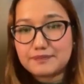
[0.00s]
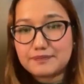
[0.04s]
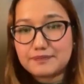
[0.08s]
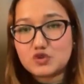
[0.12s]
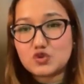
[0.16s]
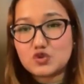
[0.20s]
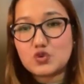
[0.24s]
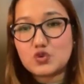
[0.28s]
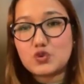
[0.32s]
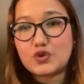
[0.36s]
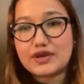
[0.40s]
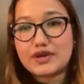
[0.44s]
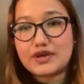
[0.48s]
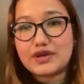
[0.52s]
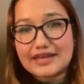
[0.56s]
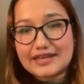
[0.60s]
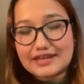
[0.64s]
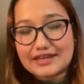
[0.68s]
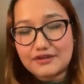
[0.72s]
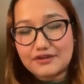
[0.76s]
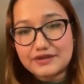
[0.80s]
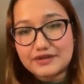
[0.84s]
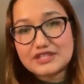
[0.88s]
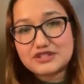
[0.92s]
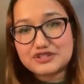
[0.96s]
to
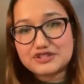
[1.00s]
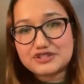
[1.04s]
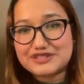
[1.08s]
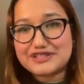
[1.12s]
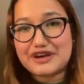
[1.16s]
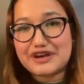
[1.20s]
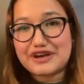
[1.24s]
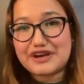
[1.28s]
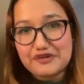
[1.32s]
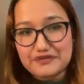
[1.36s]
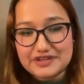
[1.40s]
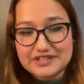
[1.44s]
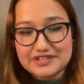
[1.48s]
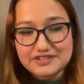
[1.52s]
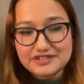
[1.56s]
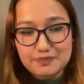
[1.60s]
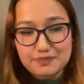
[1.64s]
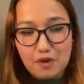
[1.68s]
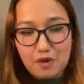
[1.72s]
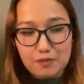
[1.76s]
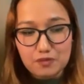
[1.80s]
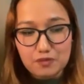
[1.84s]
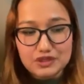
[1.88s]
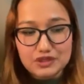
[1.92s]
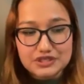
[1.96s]
reach the unreached
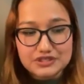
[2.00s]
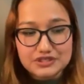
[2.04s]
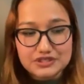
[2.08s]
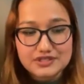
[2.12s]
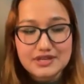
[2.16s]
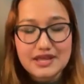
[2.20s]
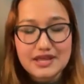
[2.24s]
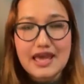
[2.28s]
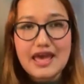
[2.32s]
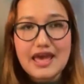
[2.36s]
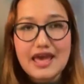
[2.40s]
population.